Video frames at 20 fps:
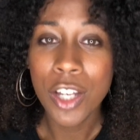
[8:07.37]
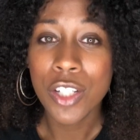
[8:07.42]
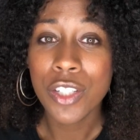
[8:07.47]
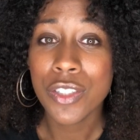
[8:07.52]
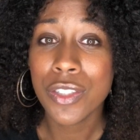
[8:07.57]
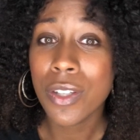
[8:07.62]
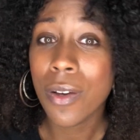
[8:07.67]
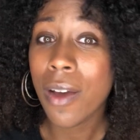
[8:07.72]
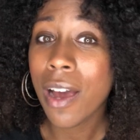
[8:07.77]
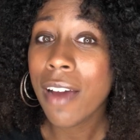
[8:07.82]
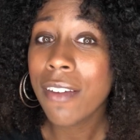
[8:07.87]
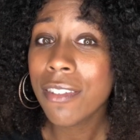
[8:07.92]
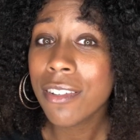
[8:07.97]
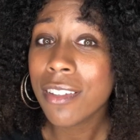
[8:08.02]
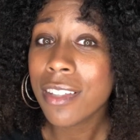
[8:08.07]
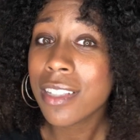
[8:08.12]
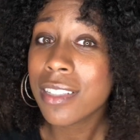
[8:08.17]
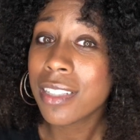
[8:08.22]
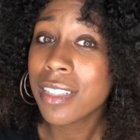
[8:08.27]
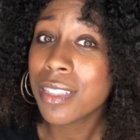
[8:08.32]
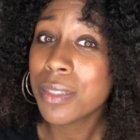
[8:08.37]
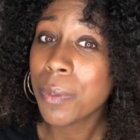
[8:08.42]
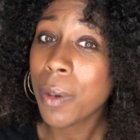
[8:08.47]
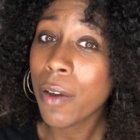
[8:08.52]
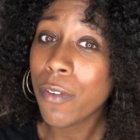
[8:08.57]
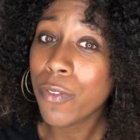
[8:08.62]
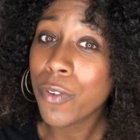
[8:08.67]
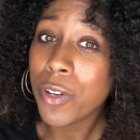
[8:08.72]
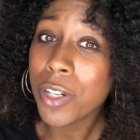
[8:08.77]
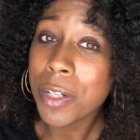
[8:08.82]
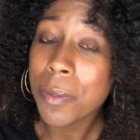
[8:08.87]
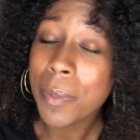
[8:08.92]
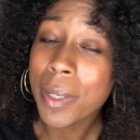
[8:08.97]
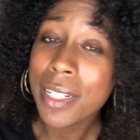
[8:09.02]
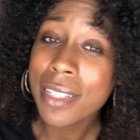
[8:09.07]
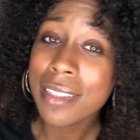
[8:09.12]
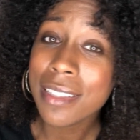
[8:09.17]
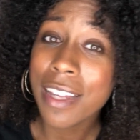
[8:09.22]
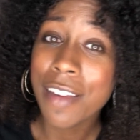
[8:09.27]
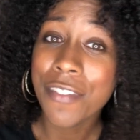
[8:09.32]
So after this, it's about 40
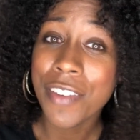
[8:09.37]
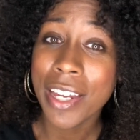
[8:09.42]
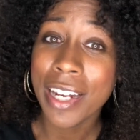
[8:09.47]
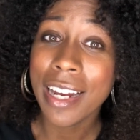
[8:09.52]
minutes left,